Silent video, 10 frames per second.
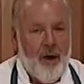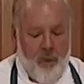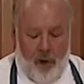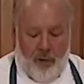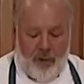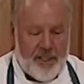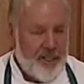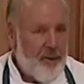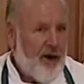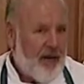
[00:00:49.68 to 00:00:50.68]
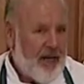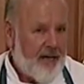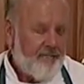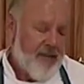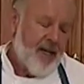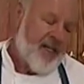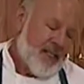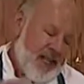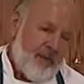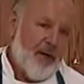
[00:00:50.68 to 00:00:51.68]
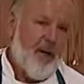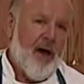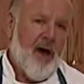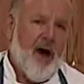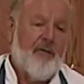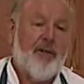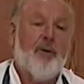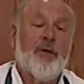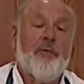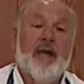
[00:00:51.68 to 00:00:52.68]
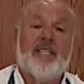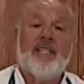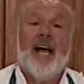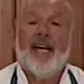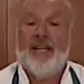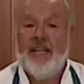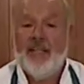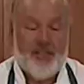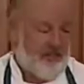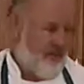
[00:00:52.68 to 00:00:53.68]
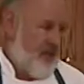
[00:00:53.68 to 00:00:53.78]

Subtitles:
While this is marinating, step into my office, we're gonna make a side dish.